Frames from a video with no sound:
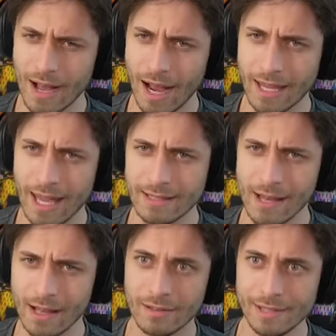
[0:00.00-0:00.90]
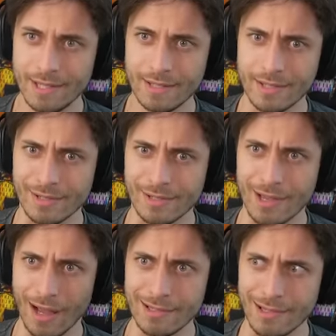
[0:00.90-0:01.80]
I can't tell. This is
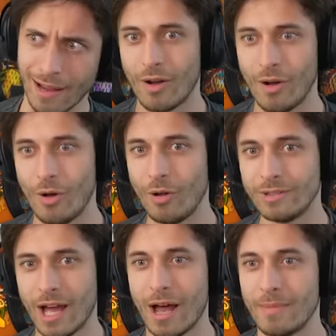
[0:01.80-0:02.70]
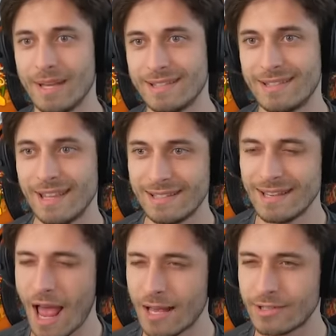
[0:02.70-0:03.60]
disgusting. Hold up. Is this
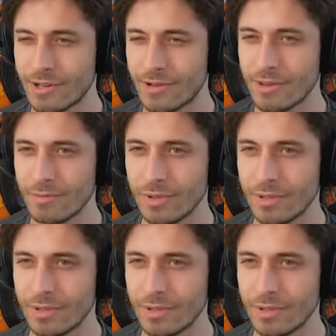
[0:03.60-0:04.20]
nastier than Bloon